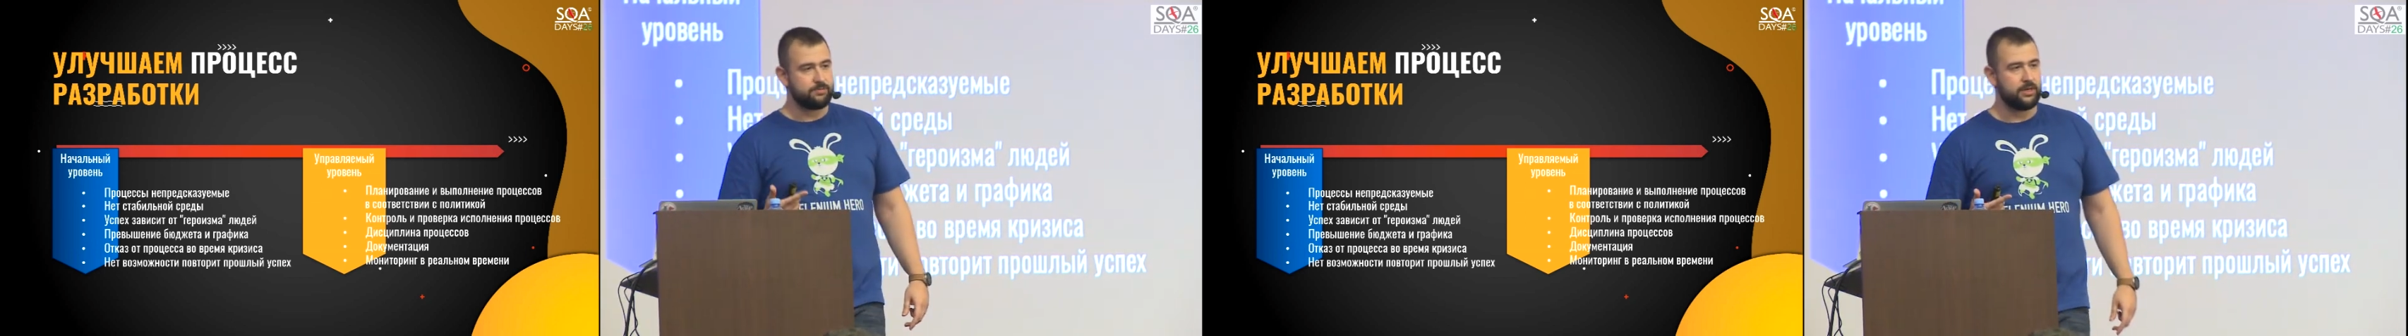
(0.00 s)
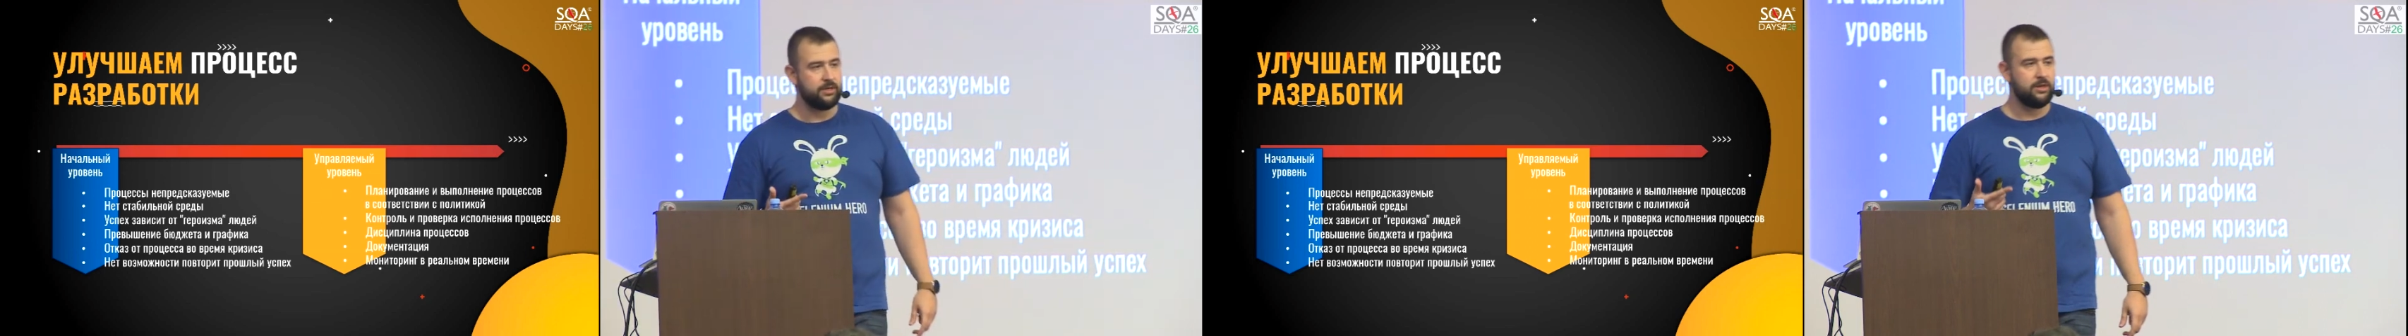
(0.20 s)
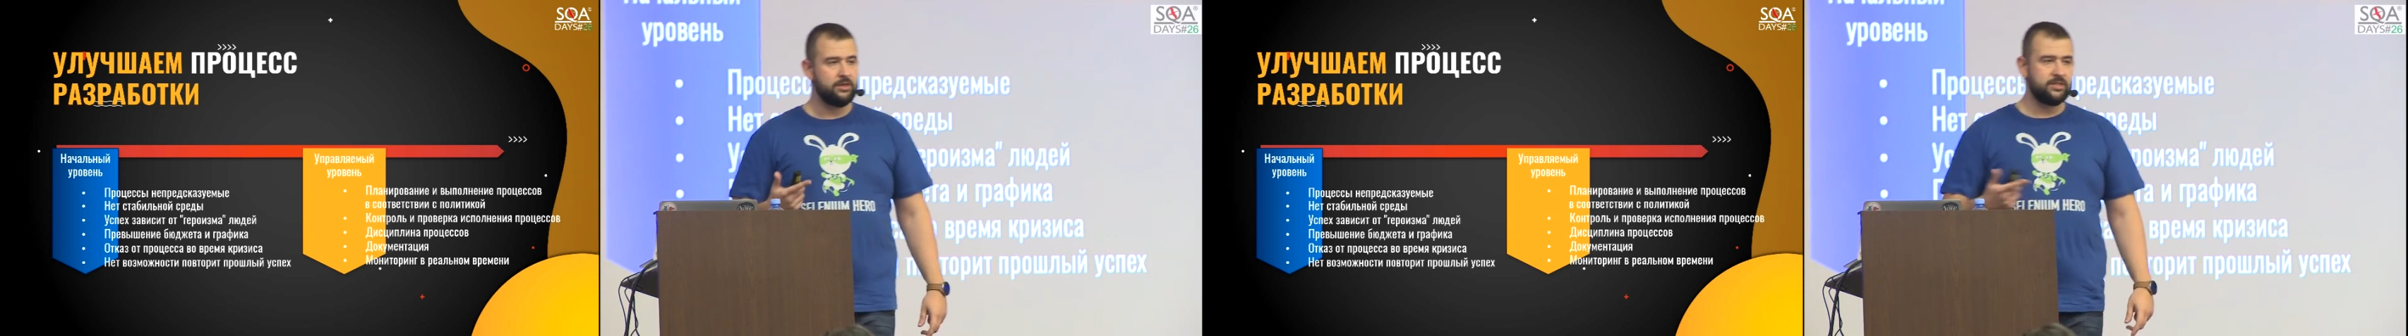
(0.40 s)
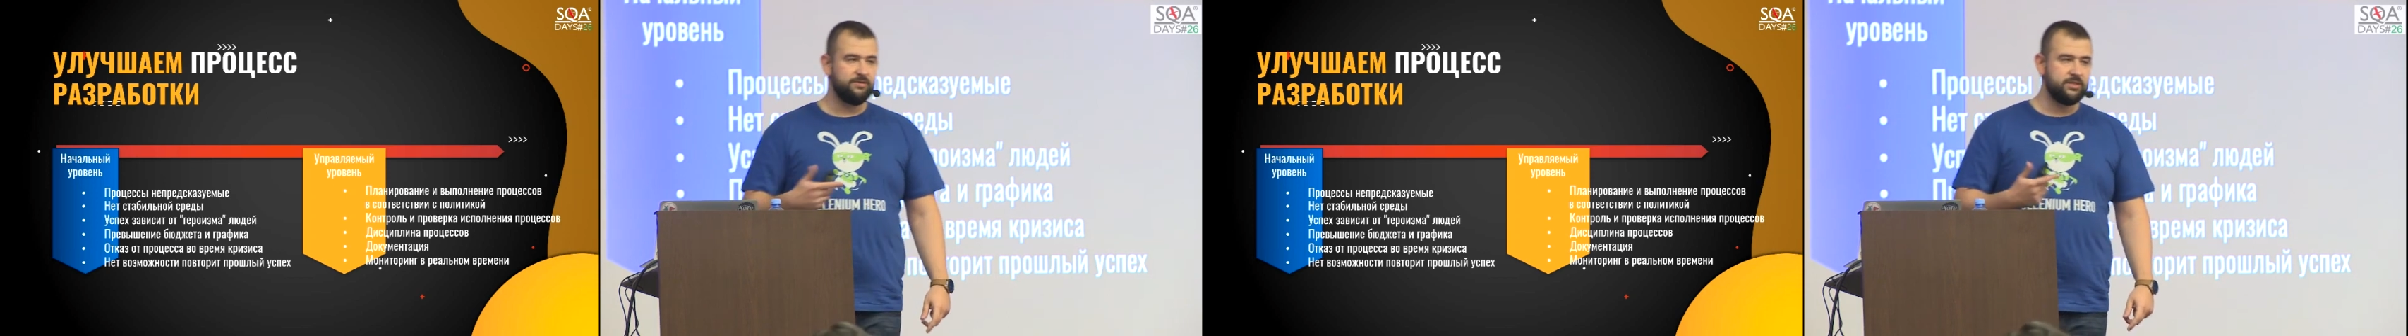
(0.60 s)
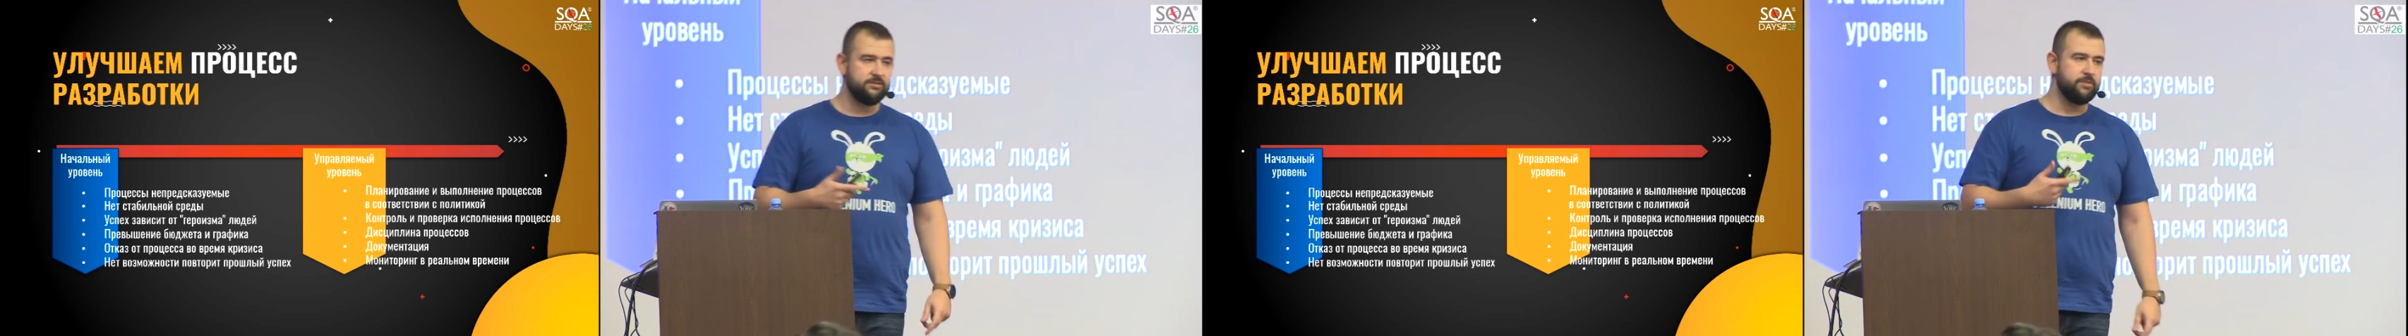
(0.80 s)
tell them, they do
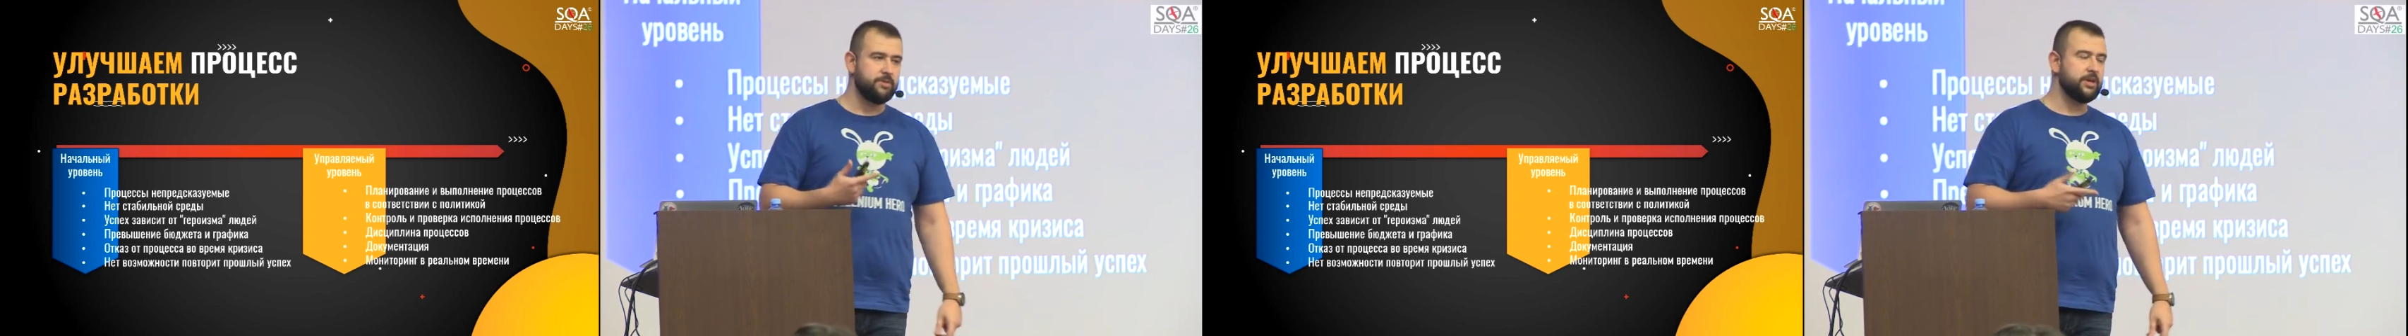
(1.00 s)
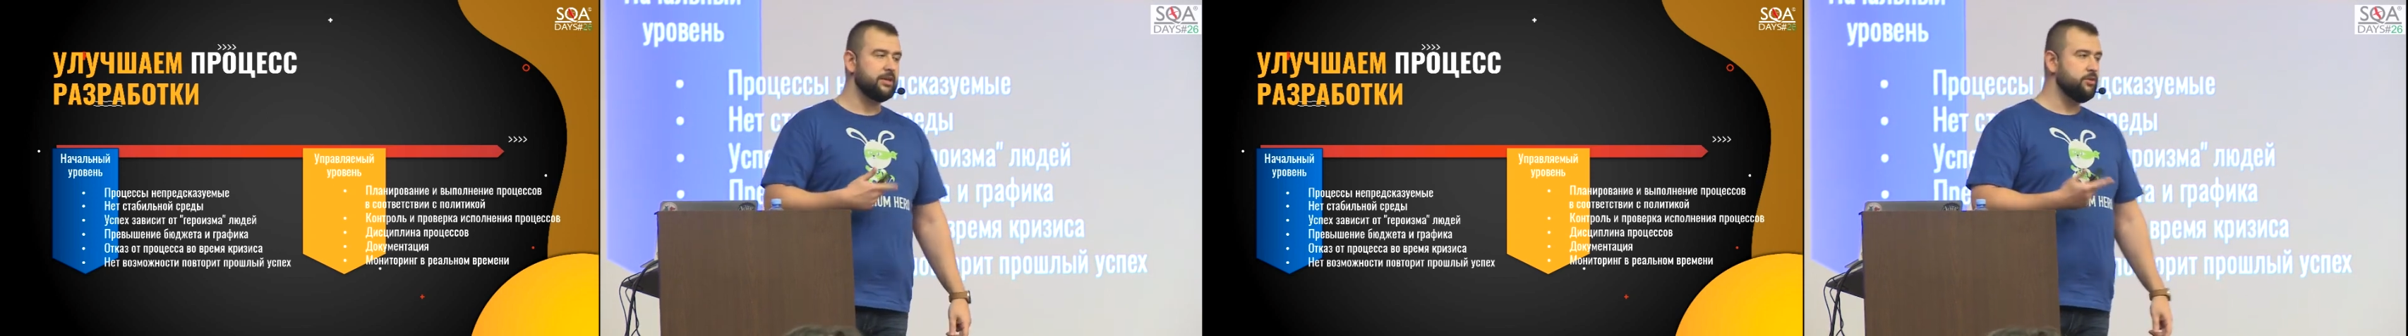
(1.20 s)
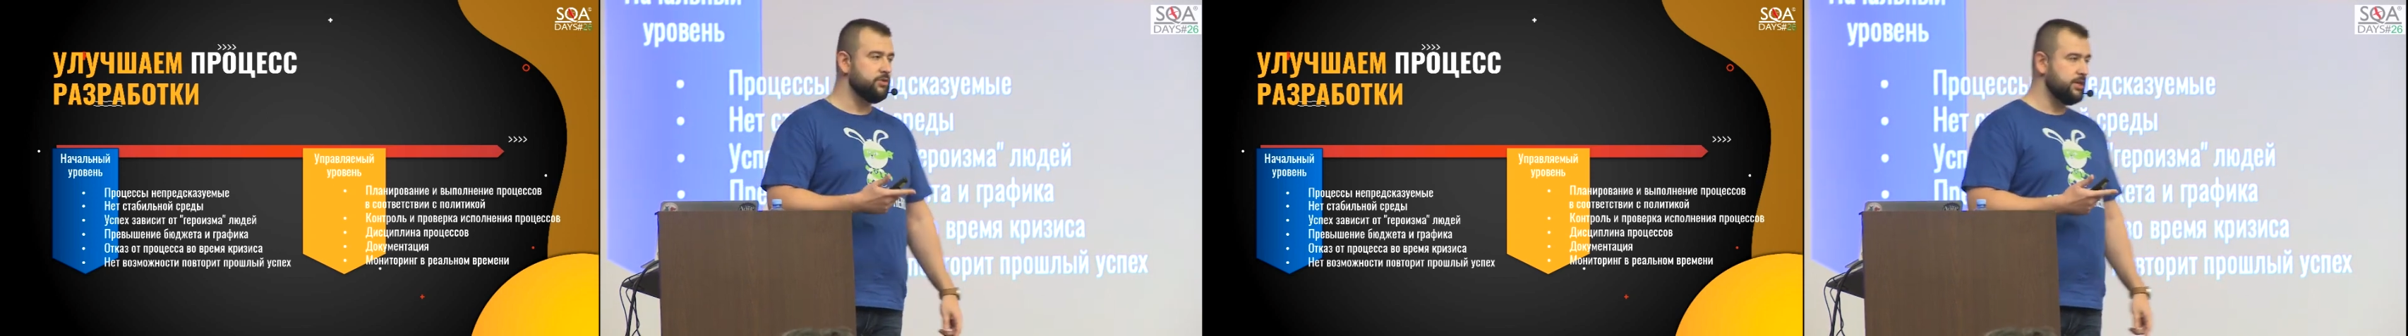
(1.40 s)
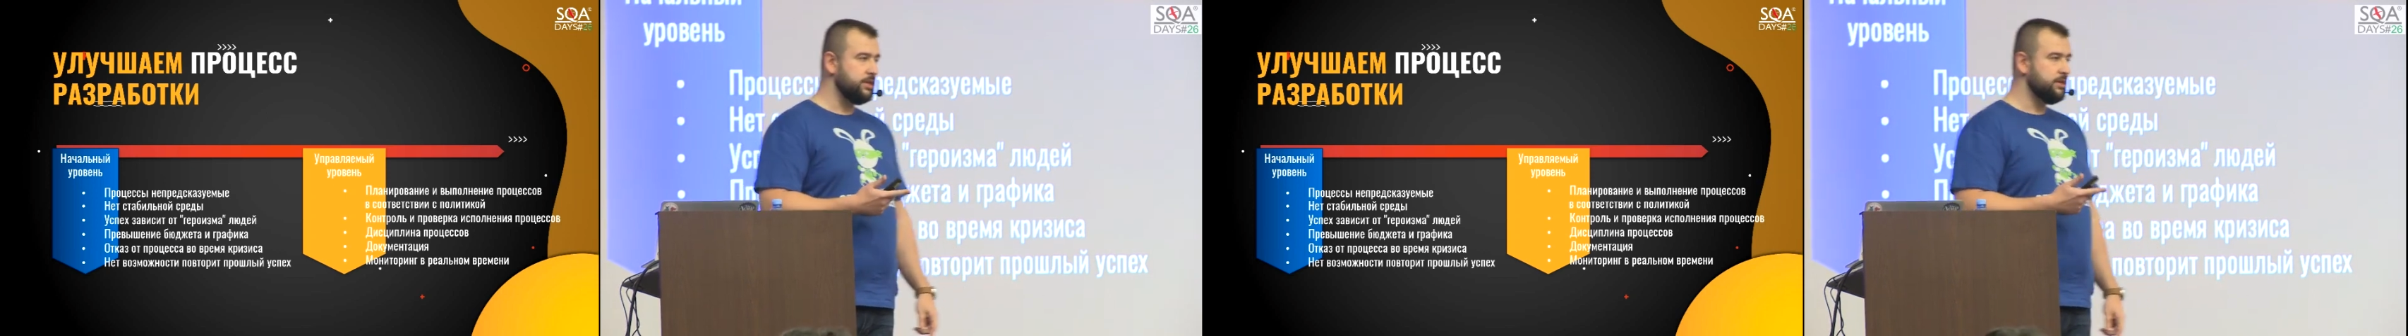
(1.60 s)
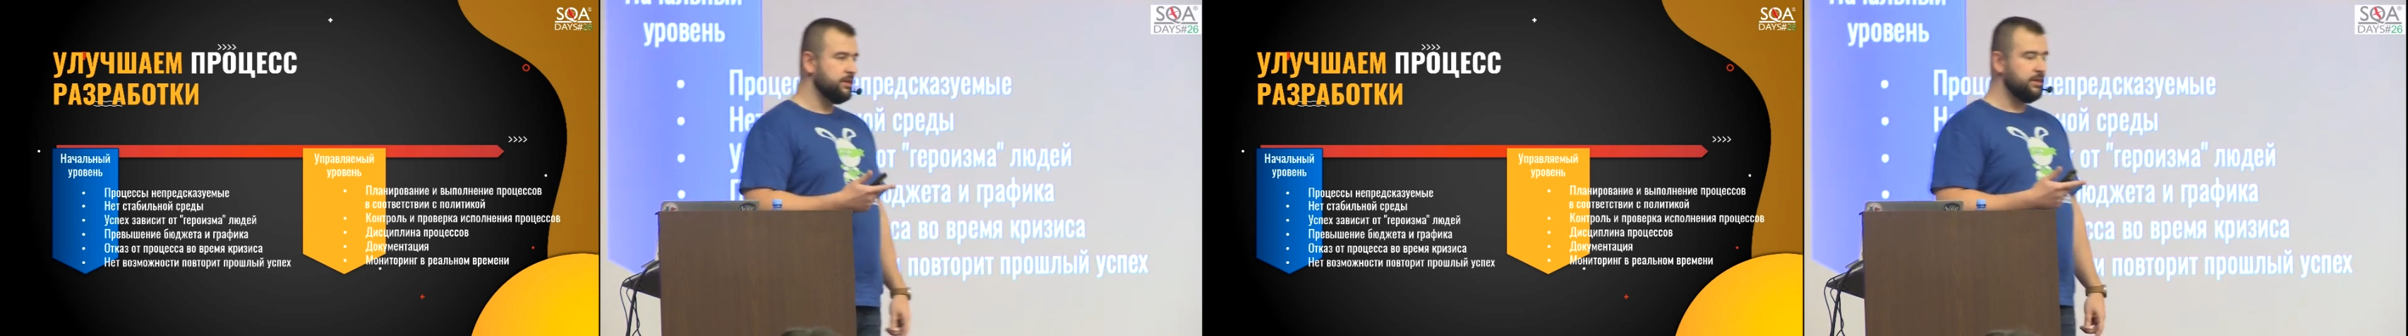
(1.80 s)
something, and it
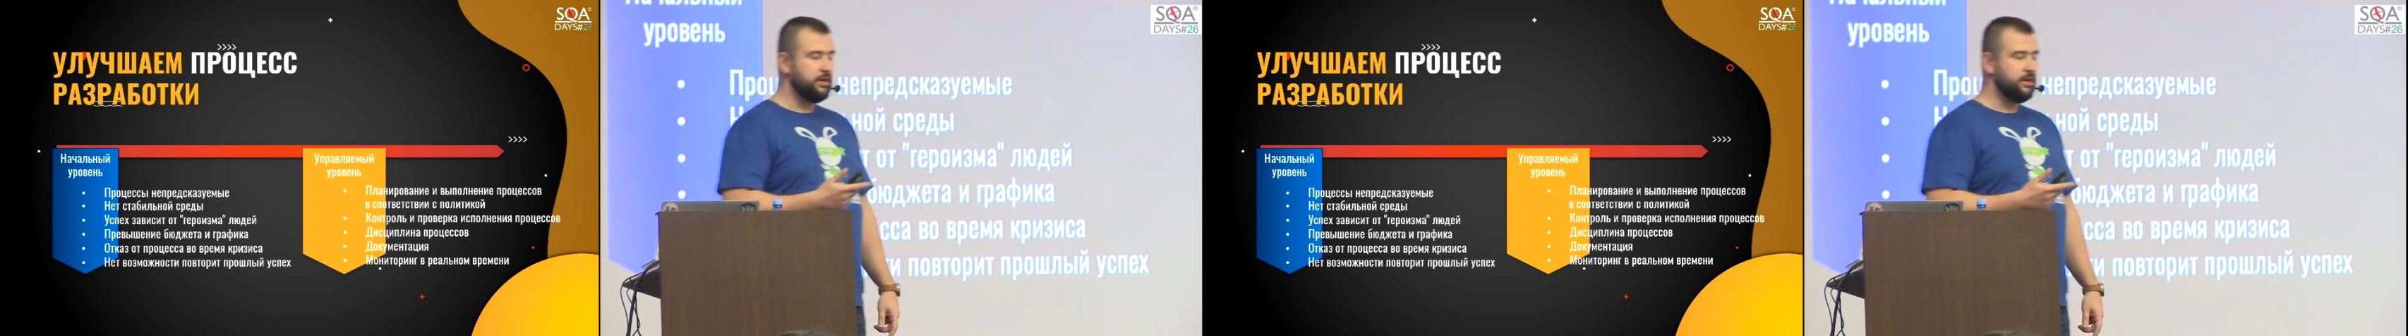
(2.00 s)
works.